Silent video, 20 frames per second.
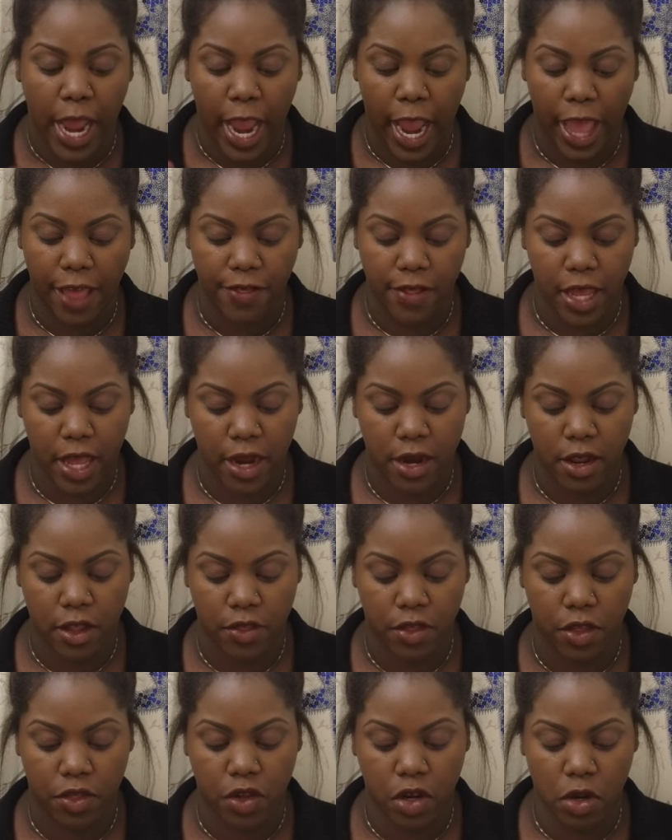And then
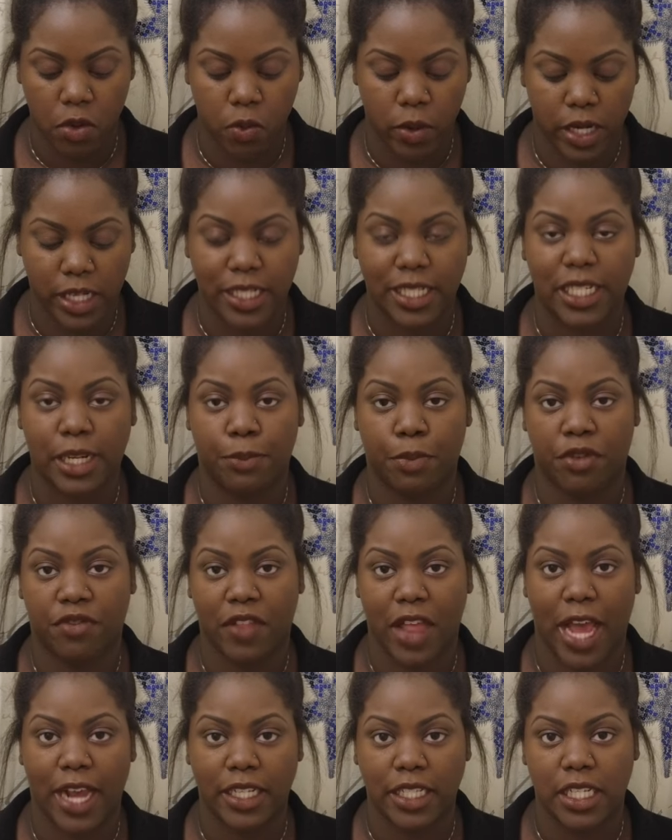the third one is
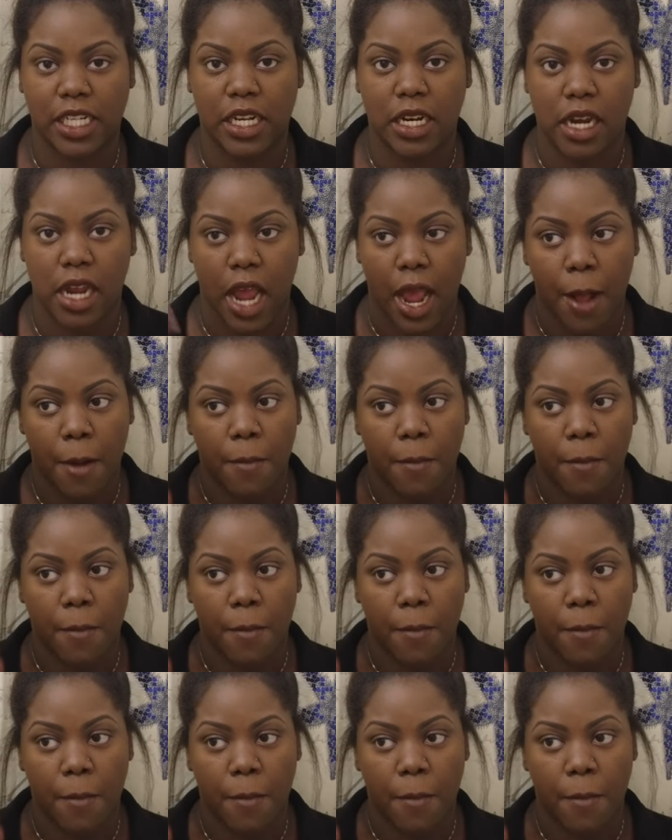ciprofloxacin.